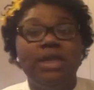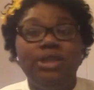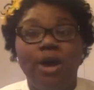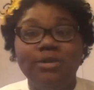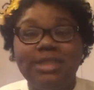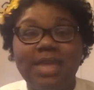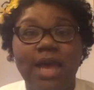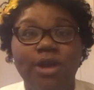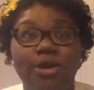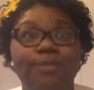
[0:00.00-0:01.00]
Don't
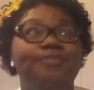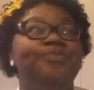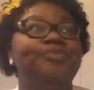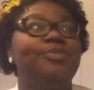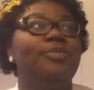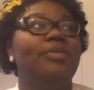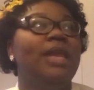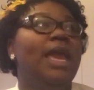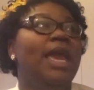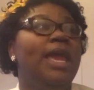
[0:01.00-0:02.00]
settle.
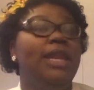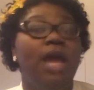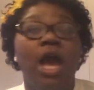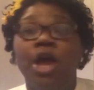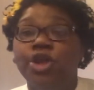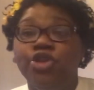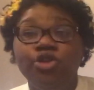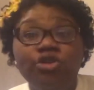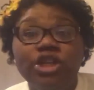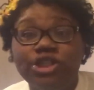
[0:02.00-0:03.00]
And
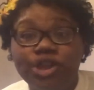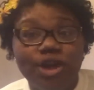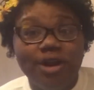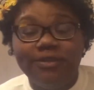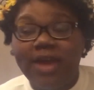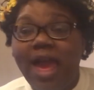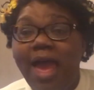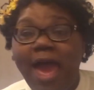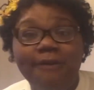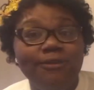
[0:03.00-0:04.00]
you deserve
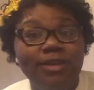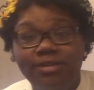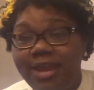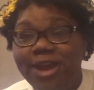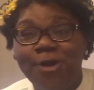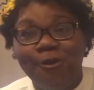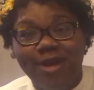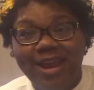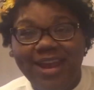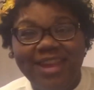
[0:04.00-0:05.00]
everything
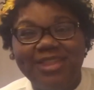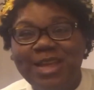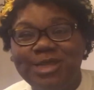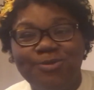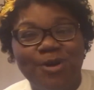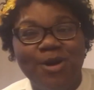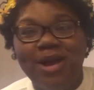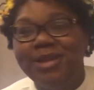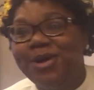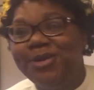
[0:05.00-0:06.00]
great in this world
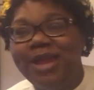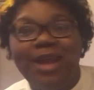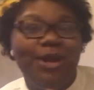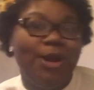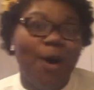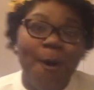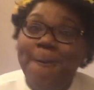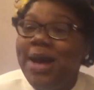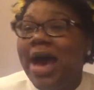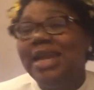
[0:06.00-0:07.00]
and don't let
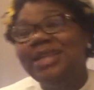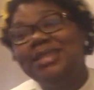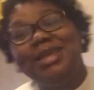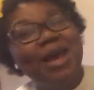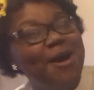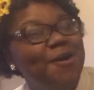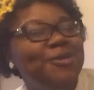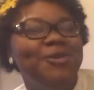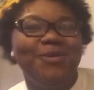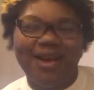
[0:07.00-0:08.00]
nobody
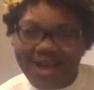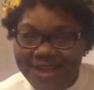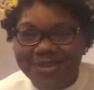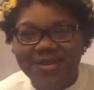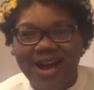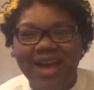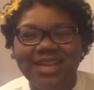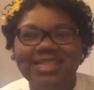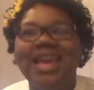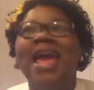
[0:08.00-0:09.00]
tell you
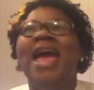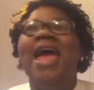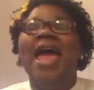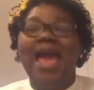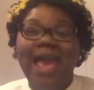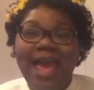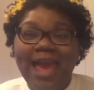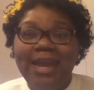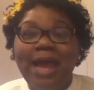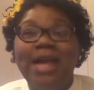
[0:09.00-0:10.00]
otherwise.
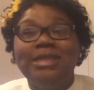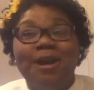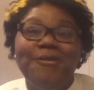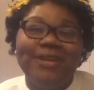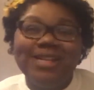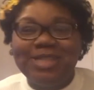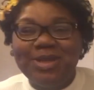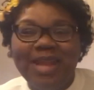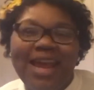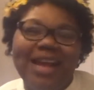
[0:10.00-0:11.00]
And don't forget
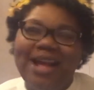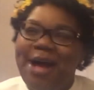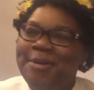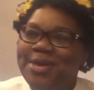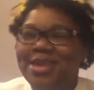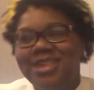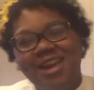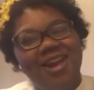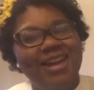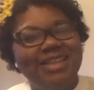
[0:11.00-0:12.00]
to like, comment,
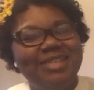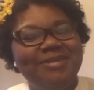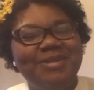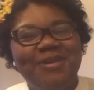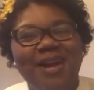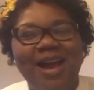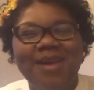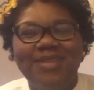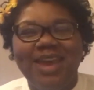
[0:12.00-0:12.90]
share, and subscribe.